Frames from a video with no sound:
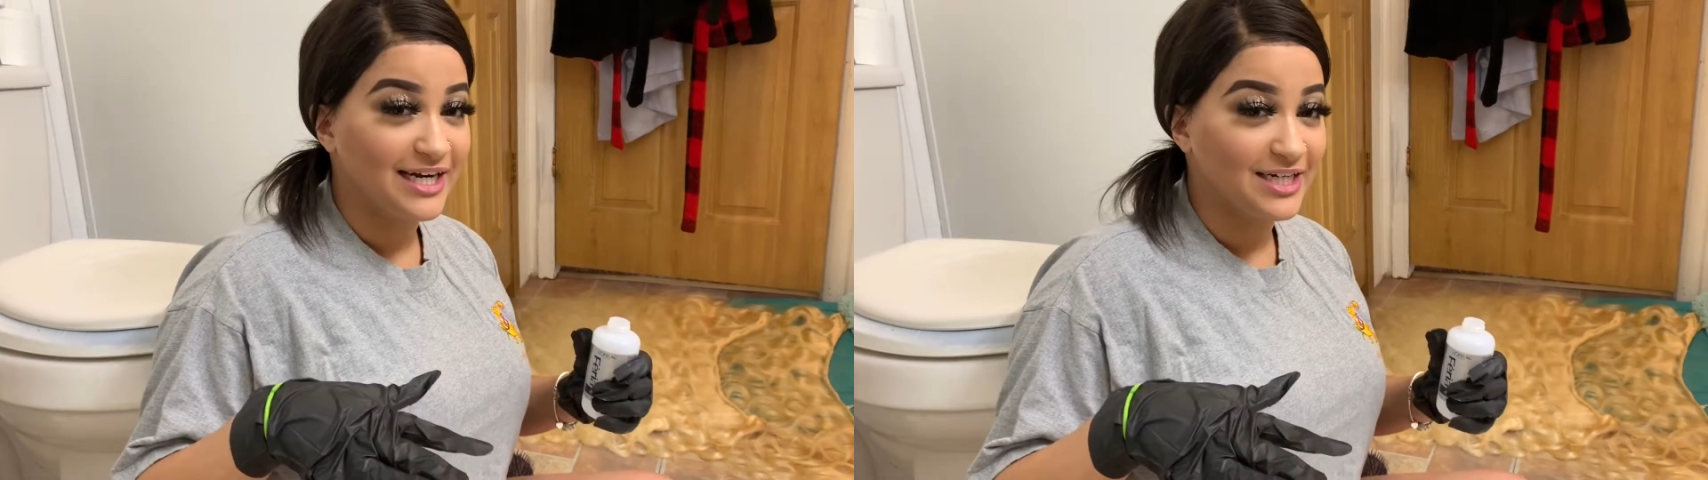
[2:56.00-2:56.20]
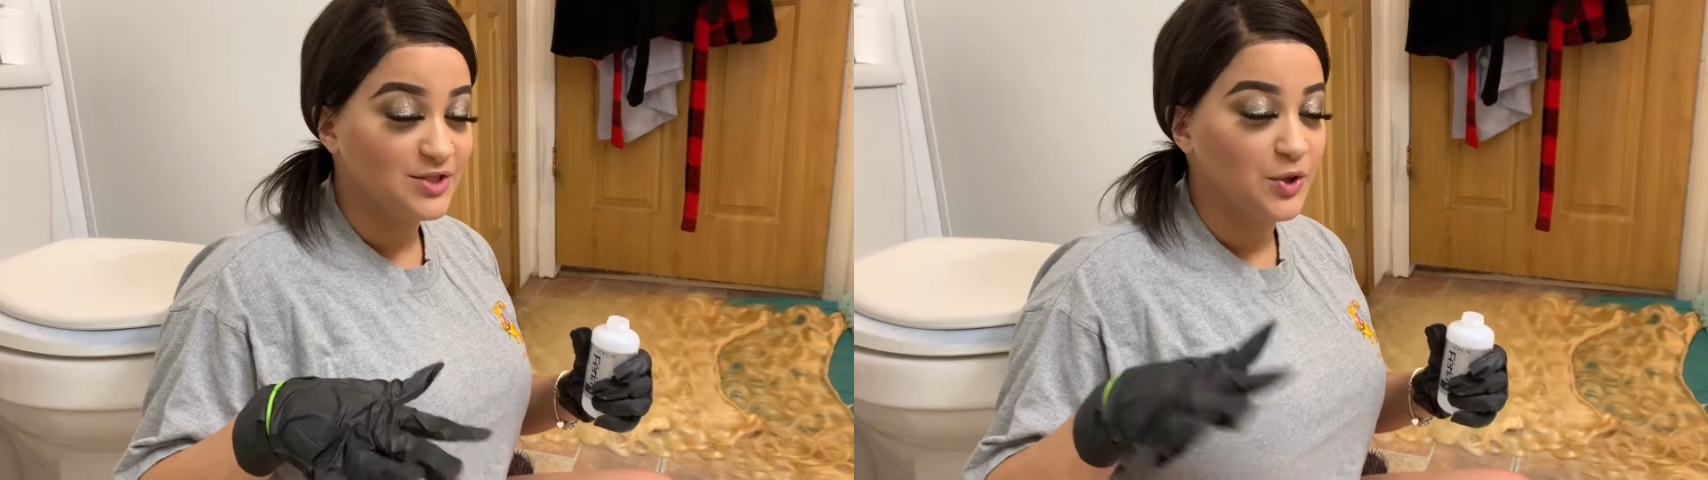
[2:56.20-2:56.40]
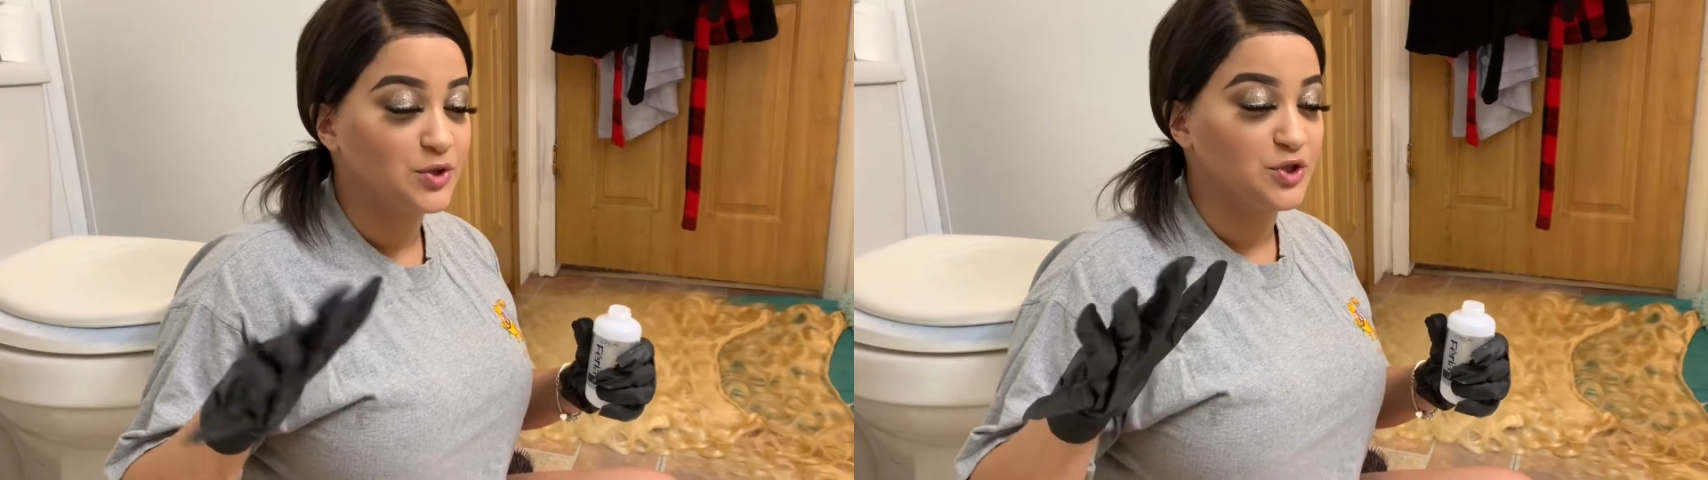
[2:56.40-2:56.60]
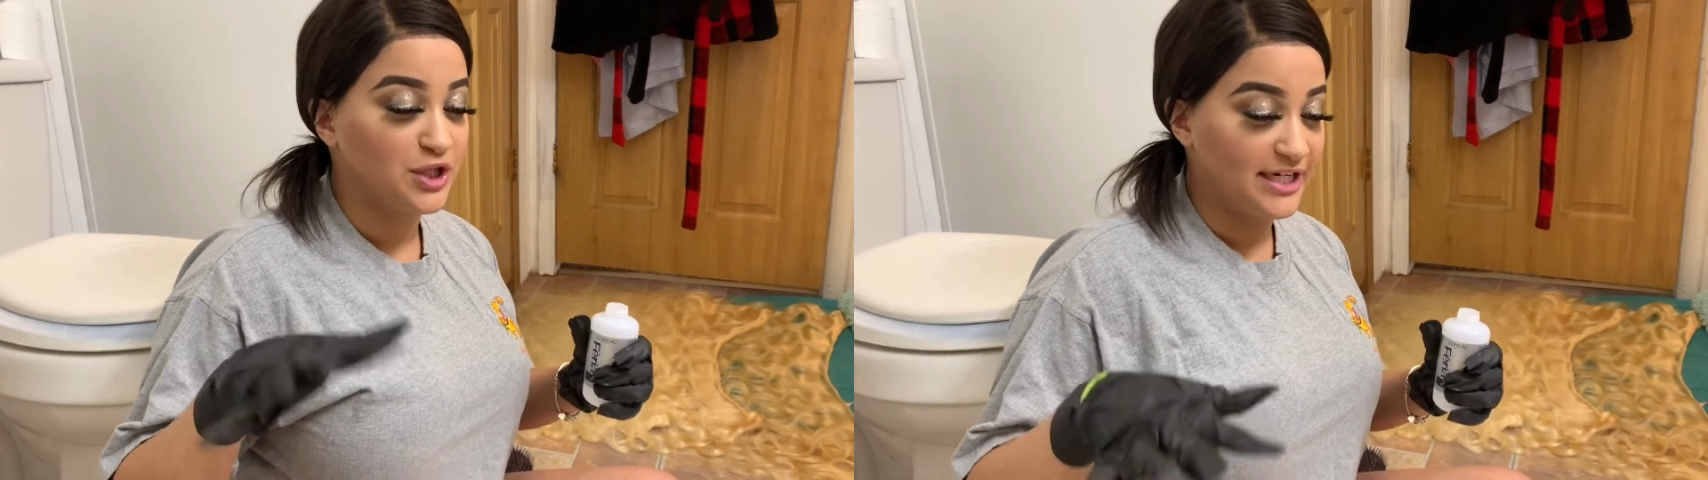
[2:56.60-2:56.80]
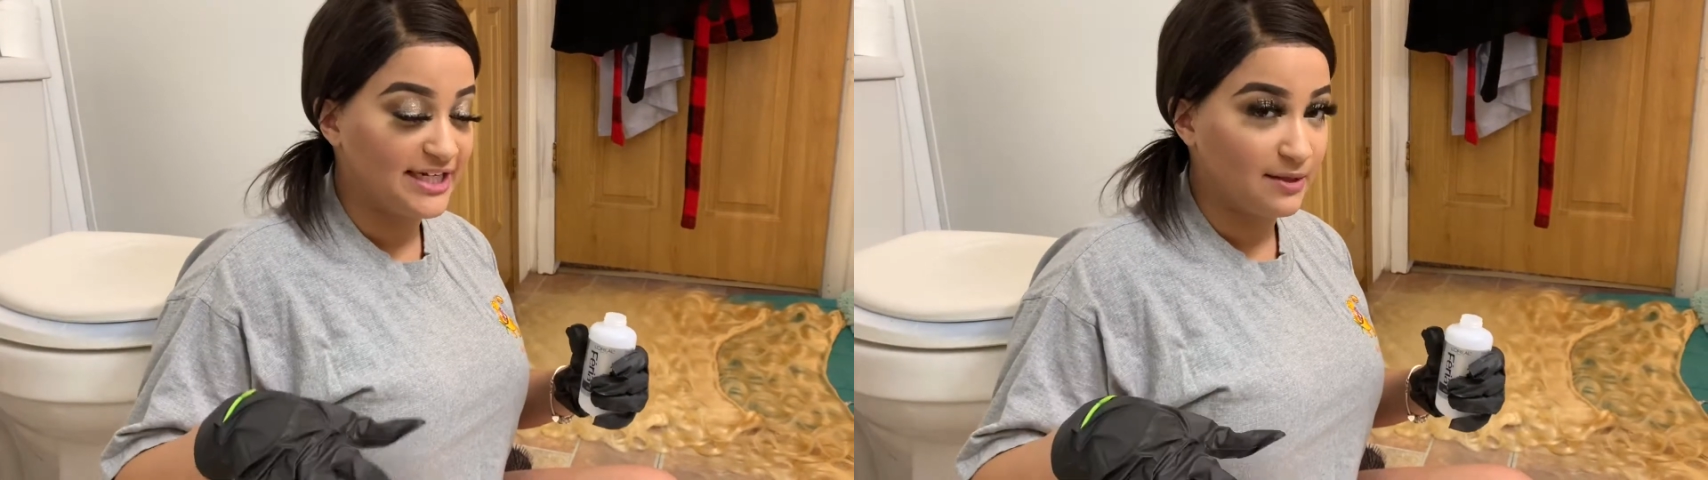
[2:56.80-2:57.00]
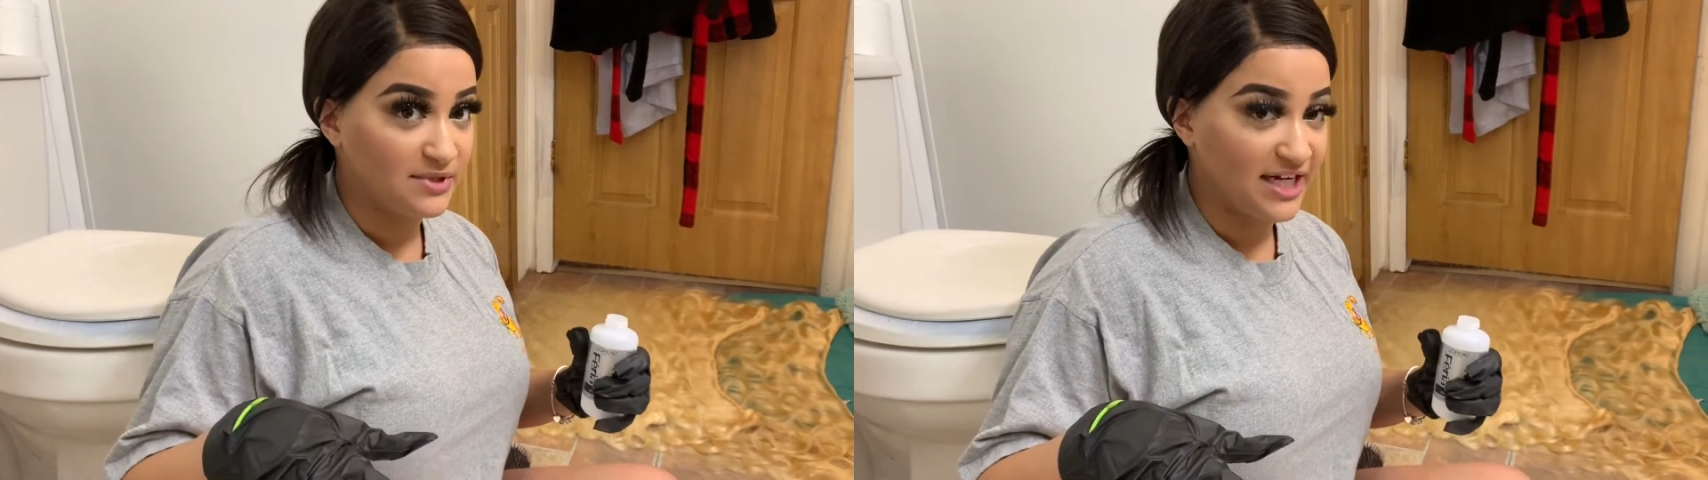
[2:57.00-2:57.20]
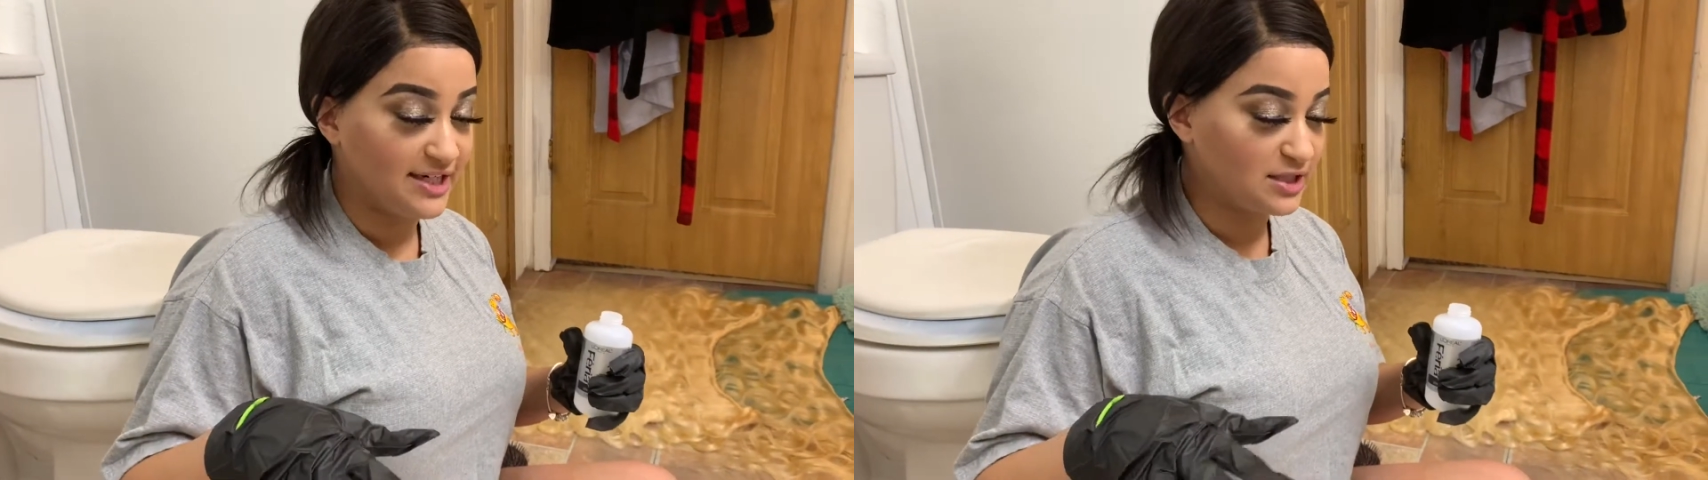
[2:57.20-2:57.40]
nice clothes, you're gonna get them stained,